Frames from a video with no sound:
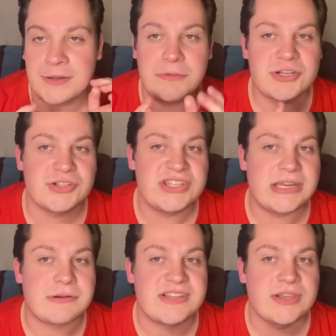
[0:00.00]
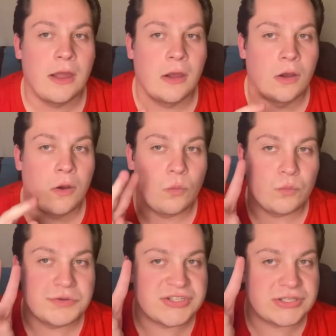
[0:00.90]
original series
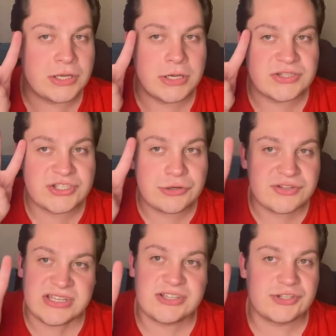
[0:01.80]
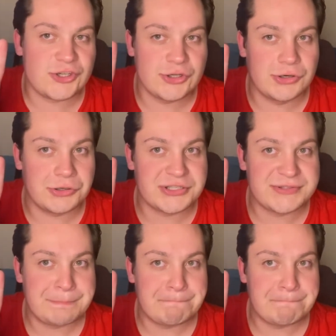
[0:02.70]
was cut 2 seasons short.